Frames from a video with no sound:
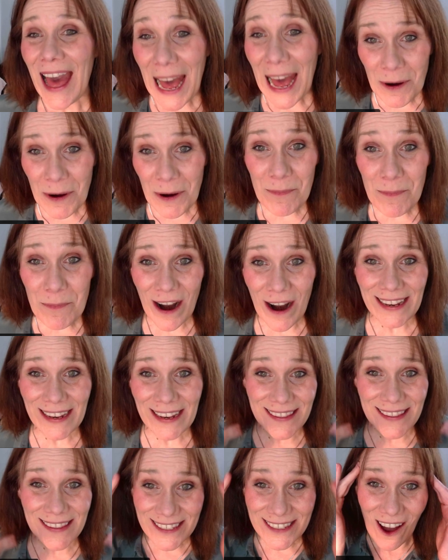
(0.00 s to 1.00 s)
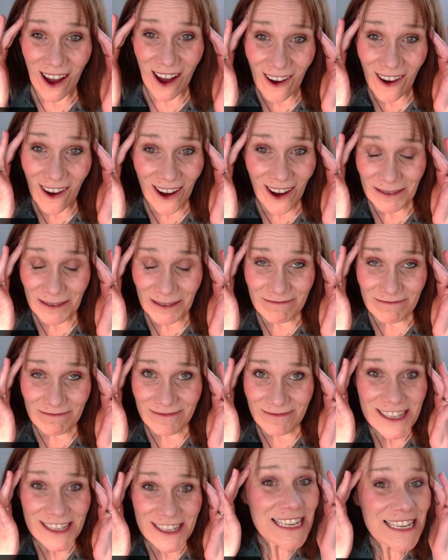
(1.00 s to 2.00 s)
Our brains are
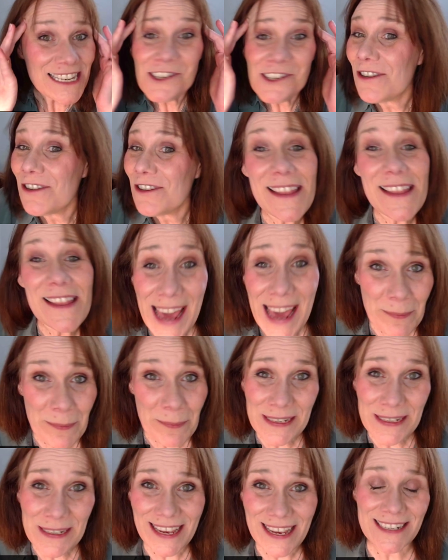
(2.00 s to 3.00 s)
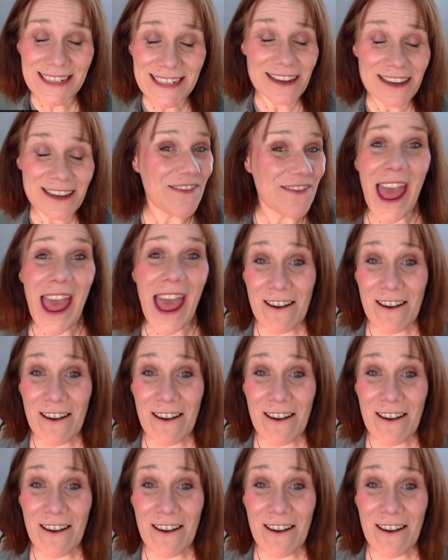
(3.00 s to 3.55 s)
literally the epicenter of